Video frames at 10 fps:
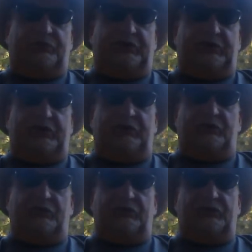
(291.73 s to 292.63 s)
that I
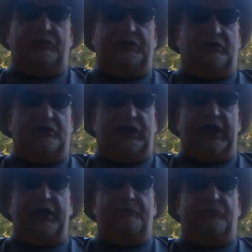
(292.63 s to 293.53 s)
know who get on
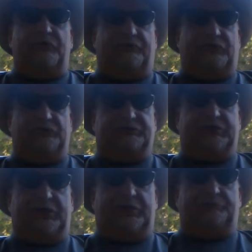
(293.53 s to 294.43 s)
Gab for the first time.